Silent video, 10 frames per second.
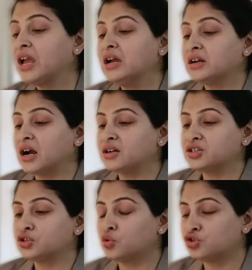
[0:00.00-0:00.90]

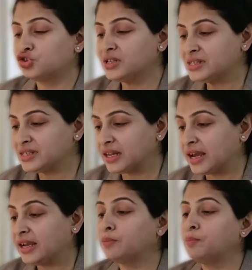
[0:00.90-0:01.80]
Carcinogens
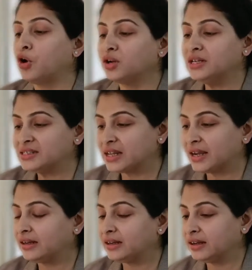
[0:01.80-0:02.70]
like
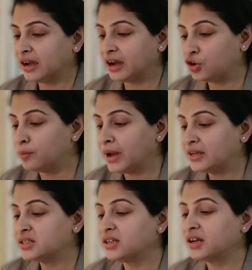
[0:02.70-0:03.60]
polycyclic
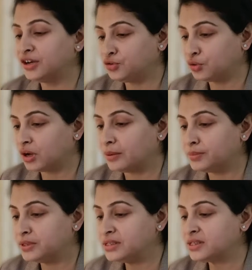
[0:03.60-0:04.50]
aromatic
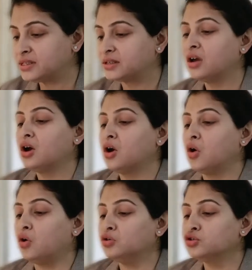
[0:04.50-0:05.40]
hydrocarbons,
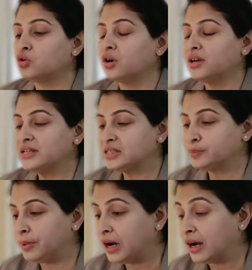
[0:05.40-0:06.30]
also called as
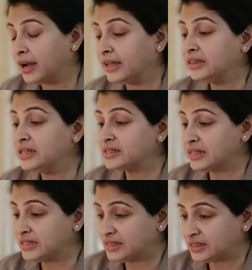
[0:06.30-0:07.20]
PA, and this
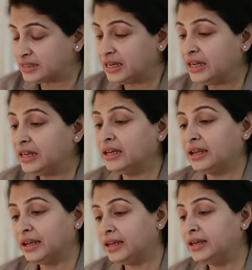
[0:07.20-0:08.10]
is
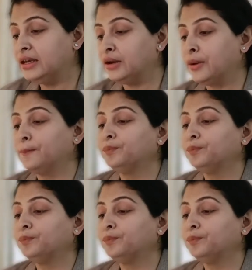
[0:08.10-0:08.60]
seen in